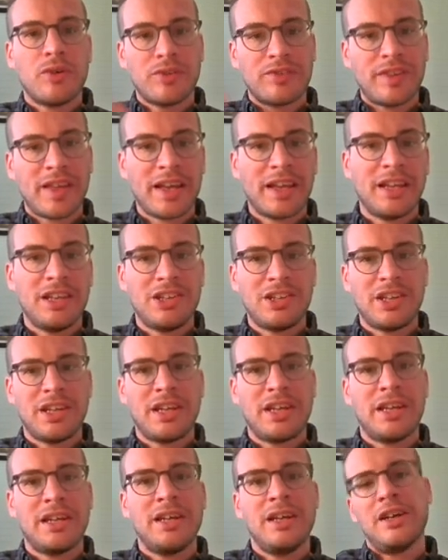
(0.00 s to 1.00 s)
your second
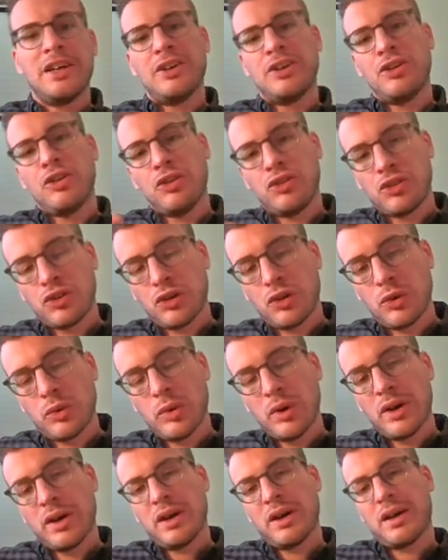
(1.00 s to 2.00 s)
year you
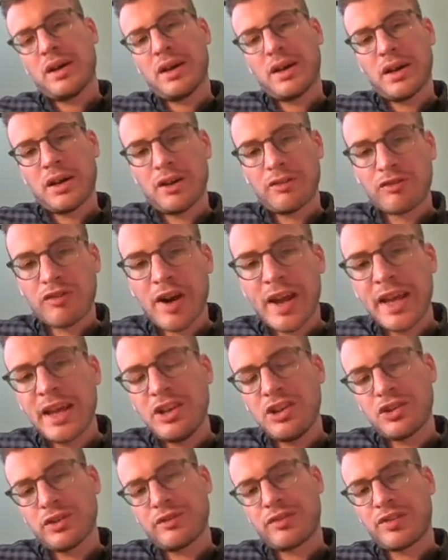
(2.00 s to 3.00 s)
do a
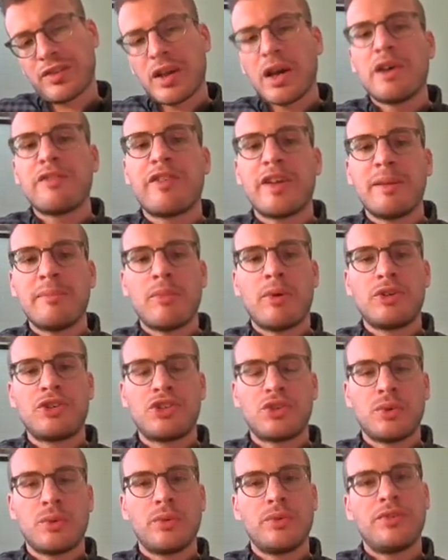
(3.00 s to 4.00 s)
range of survey
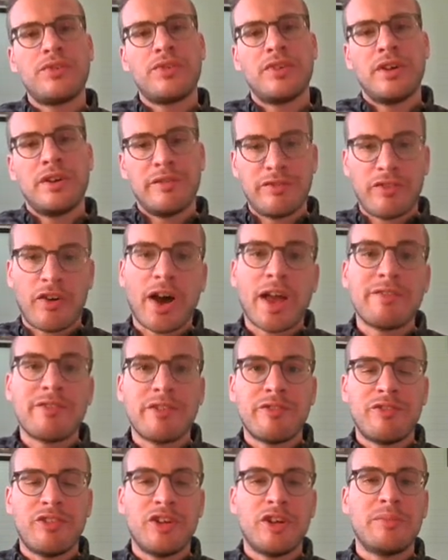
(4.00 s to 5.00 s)
modules, 5
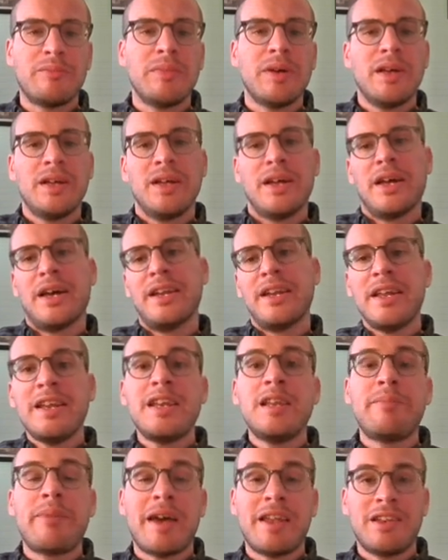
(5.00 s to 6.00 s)
of them, an
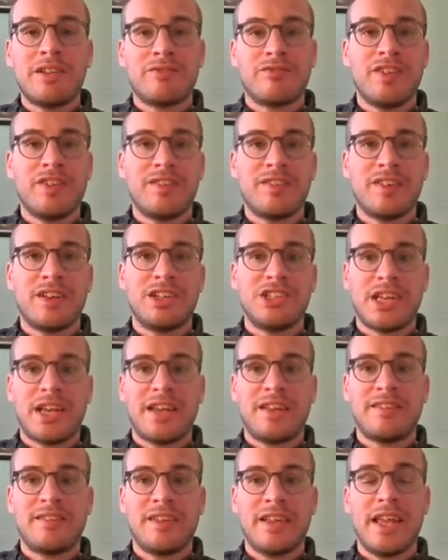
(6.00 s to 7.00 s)
independent research
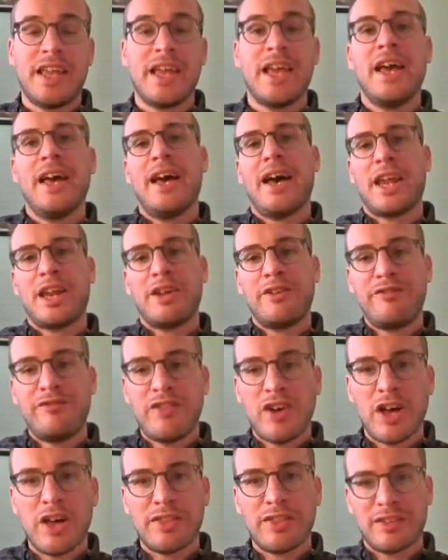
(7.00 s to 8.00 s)
essay, and a
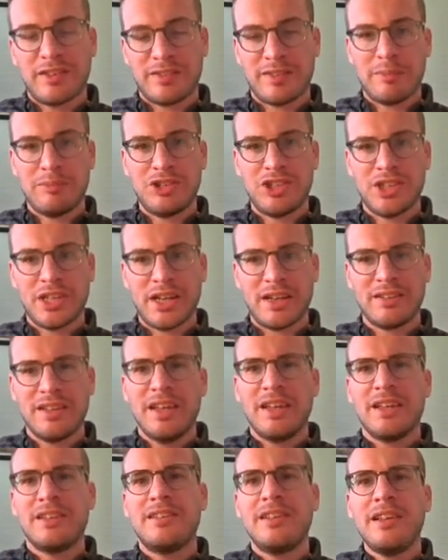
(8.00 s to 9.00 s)
further subject.
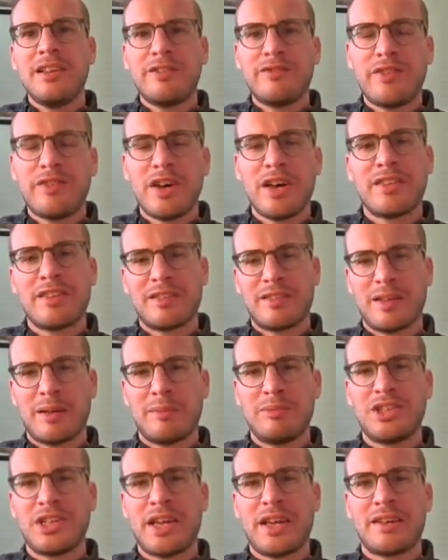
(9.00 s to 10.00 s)
These further
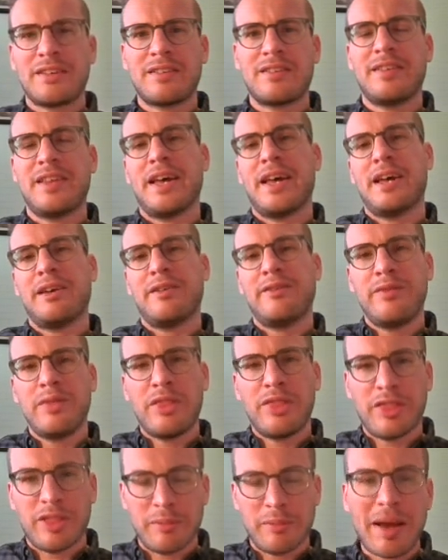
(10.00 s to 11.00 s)
subjects, they're
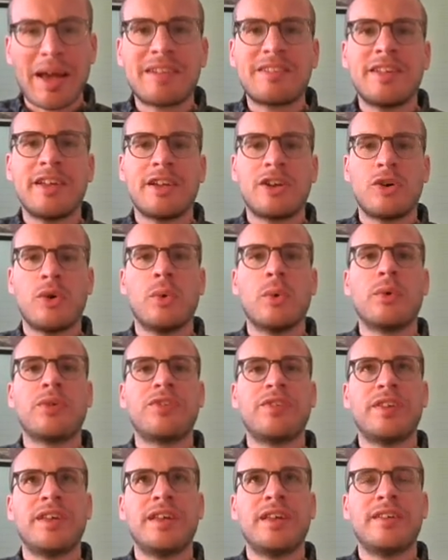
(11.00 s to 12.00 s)
thematic
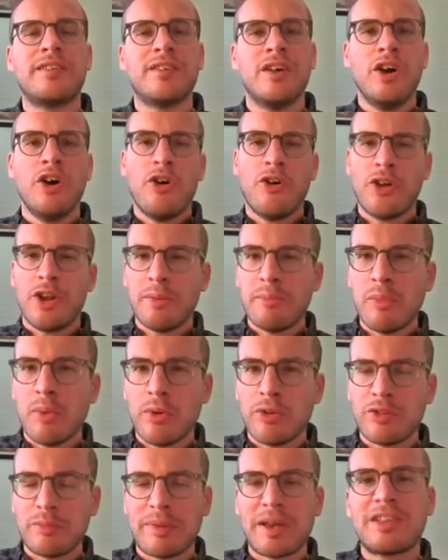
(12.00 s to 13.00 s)
courses on a
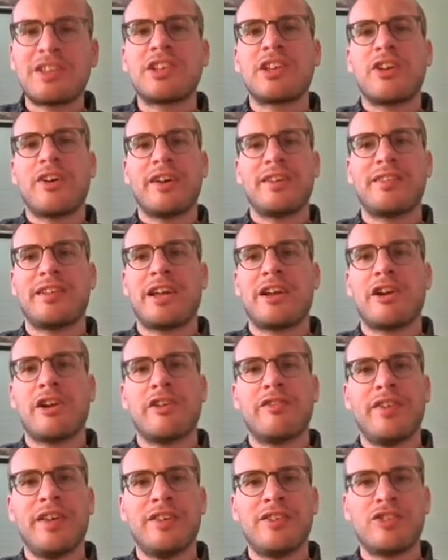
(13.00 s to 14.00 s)
more specialised
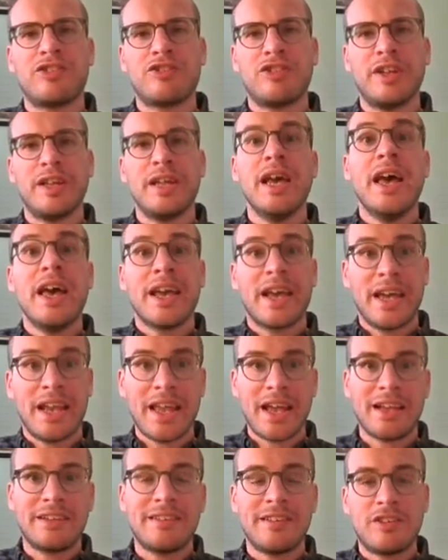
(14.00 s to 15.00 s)
area of history
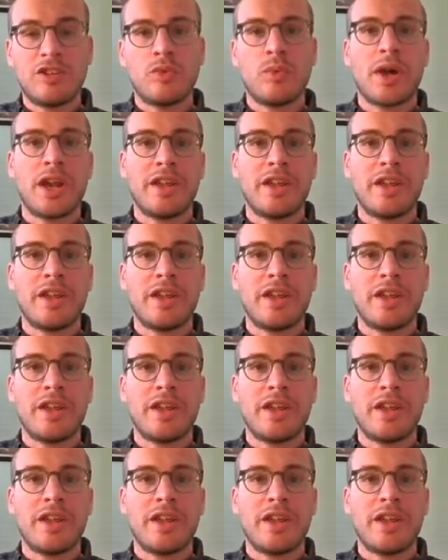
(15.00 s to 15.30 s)
connected to